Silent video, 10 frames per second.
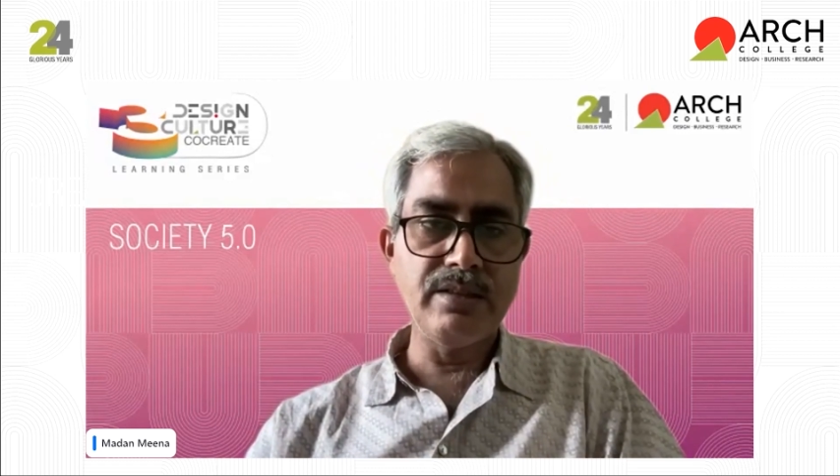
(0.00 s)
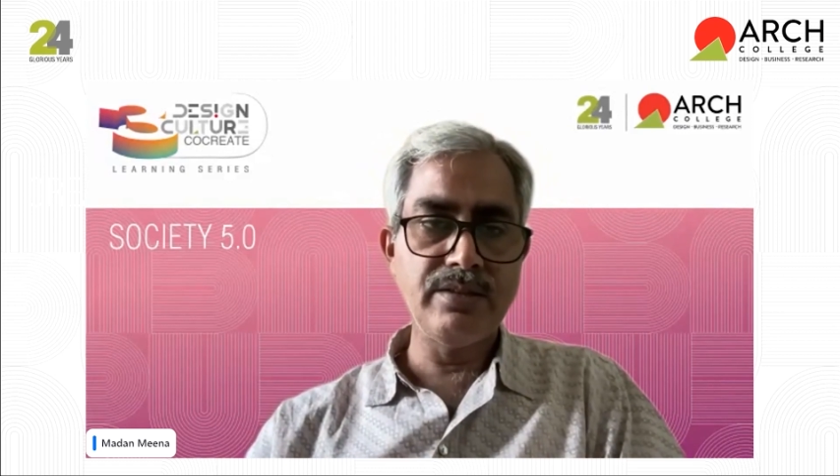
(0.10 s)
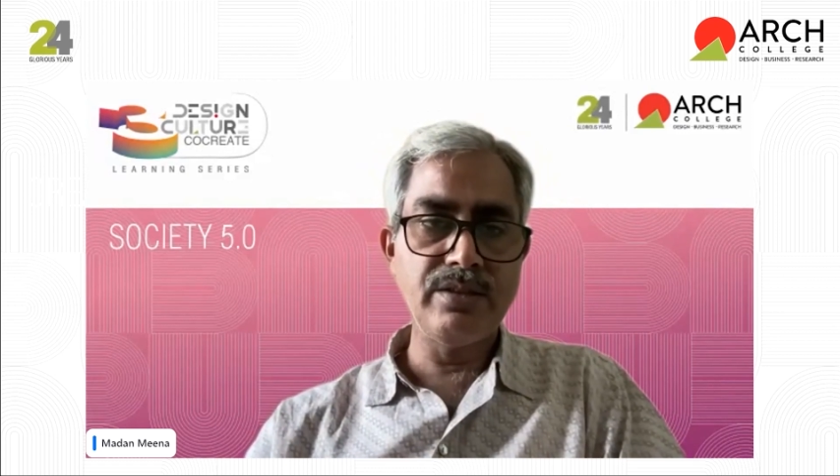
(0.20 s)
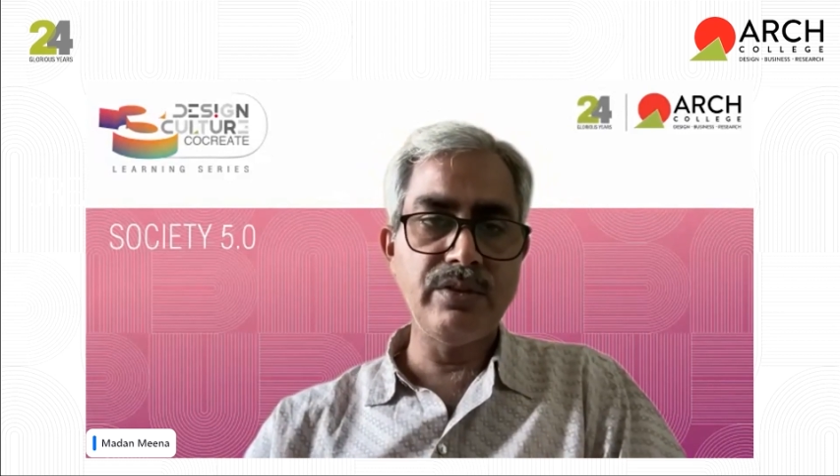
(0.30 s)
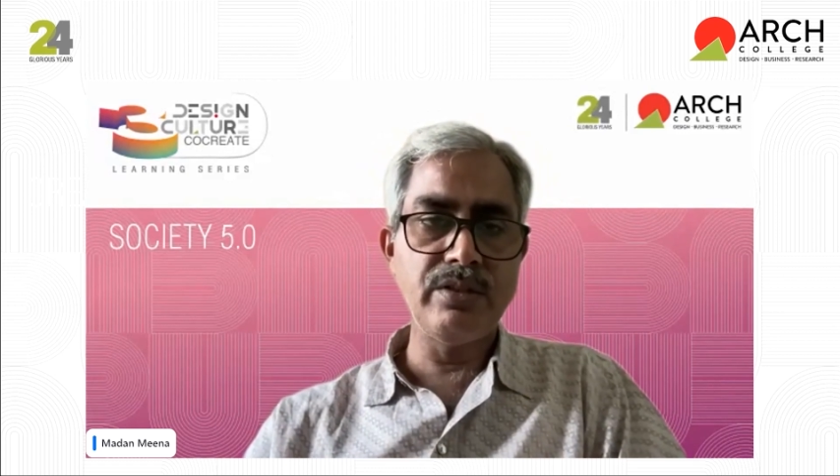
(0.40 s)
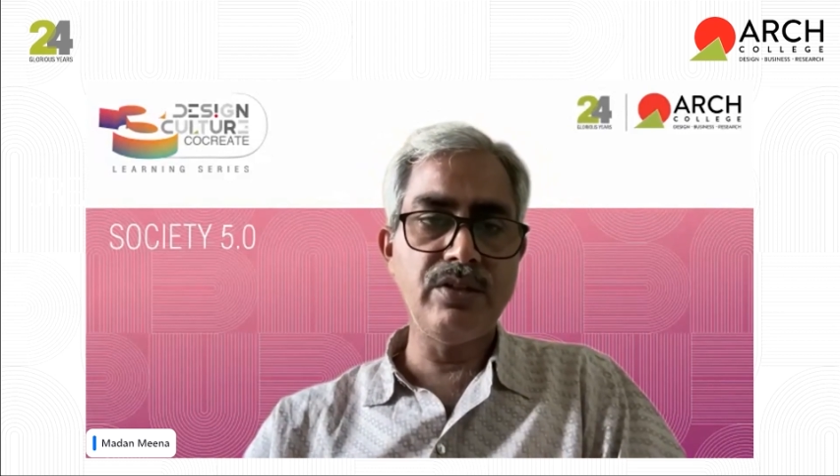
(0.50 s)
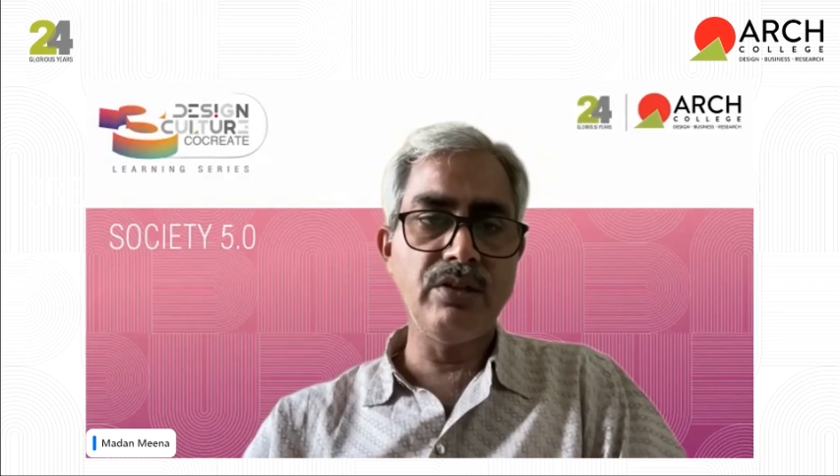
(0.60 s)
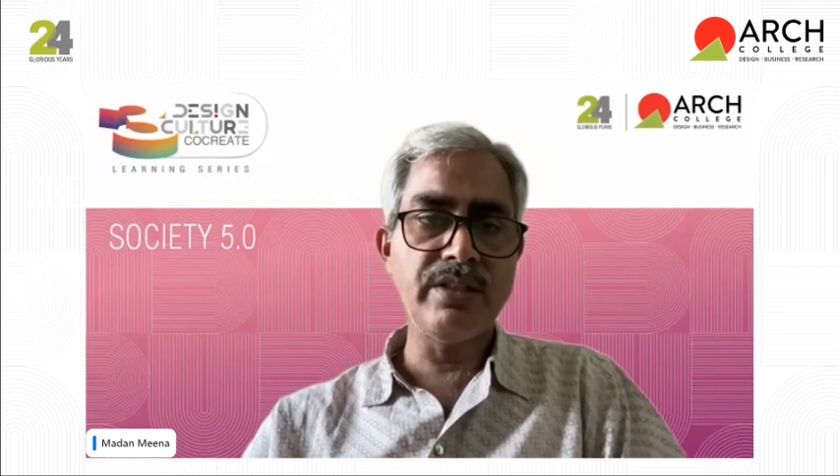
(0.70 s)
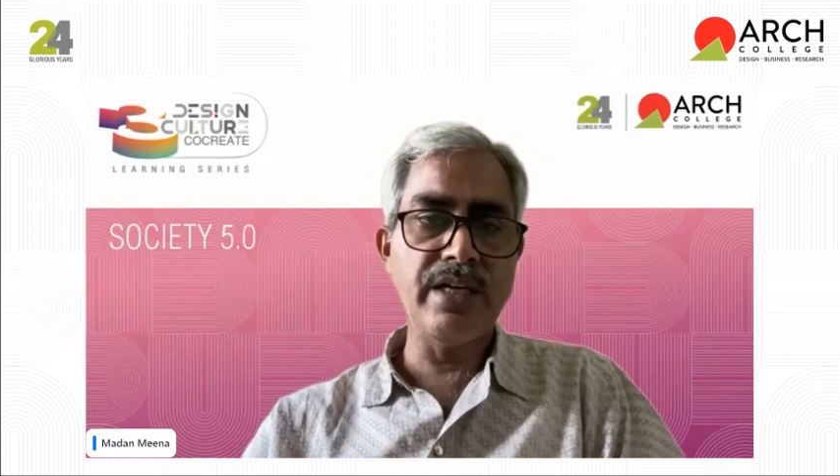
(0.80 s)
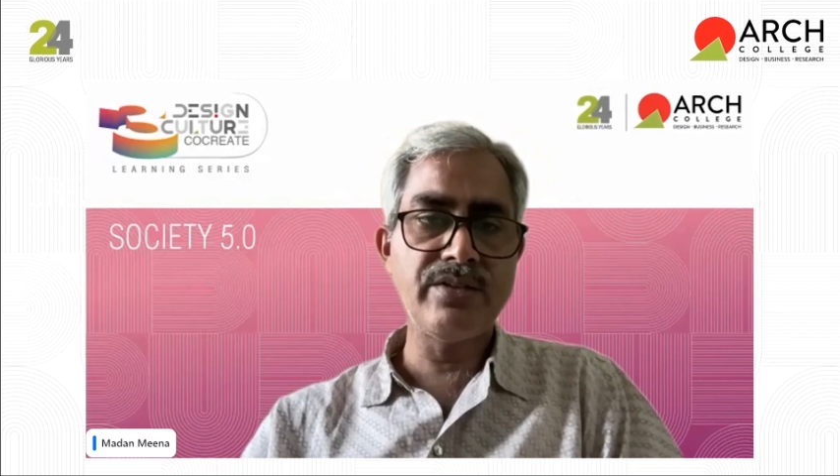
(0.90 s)
This is one of the
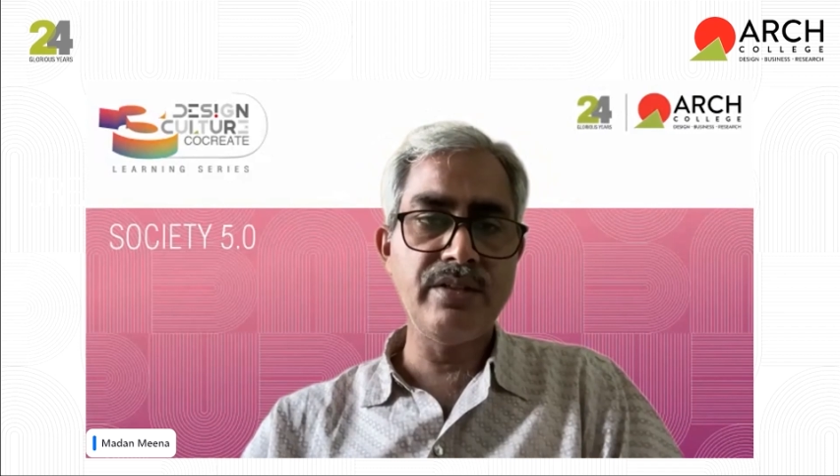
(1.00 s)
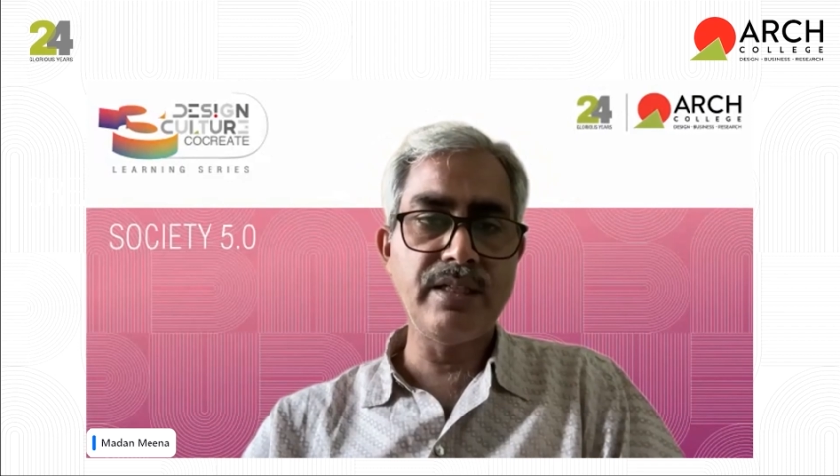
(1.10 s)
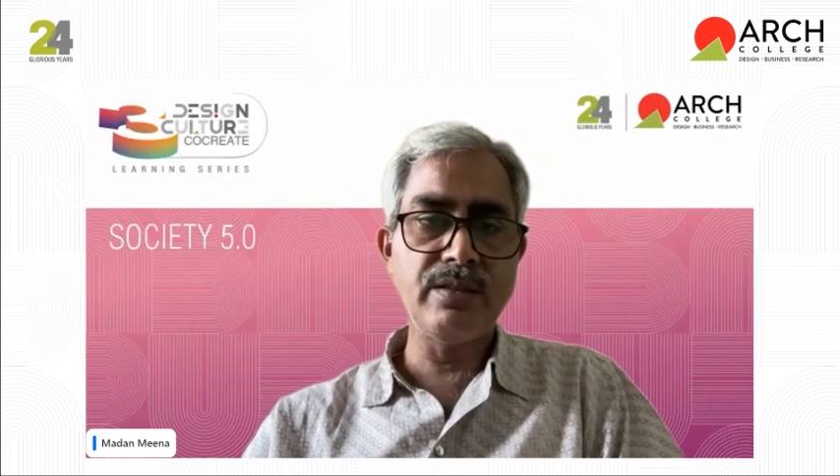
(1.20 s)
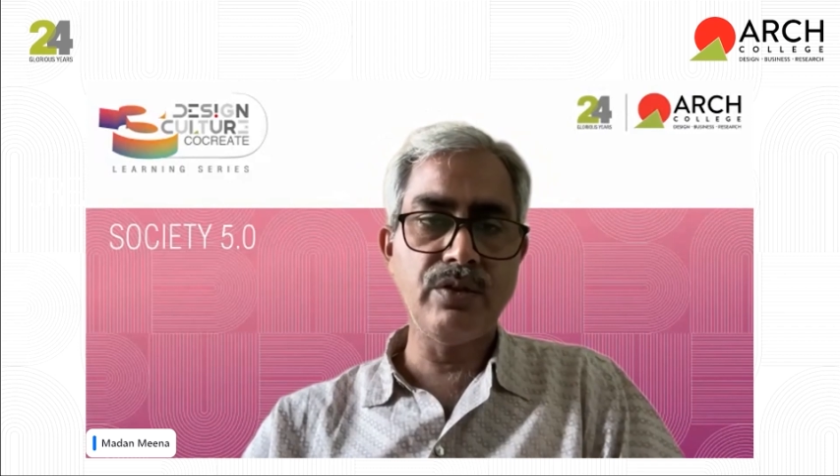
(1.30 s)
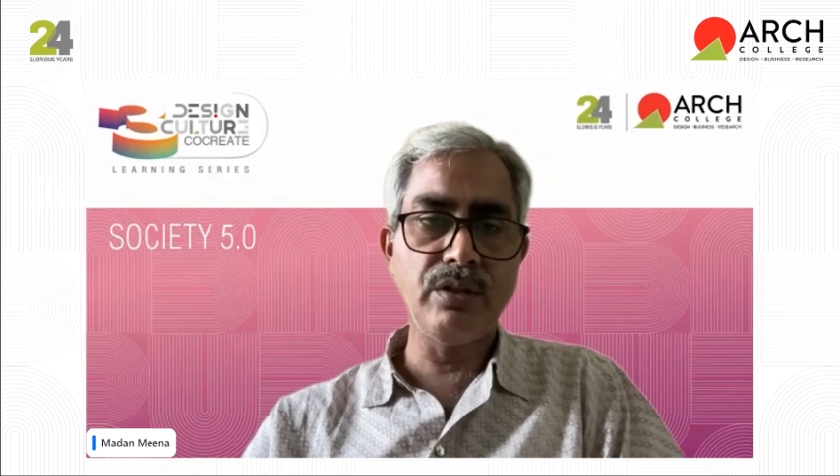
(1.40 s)
organization that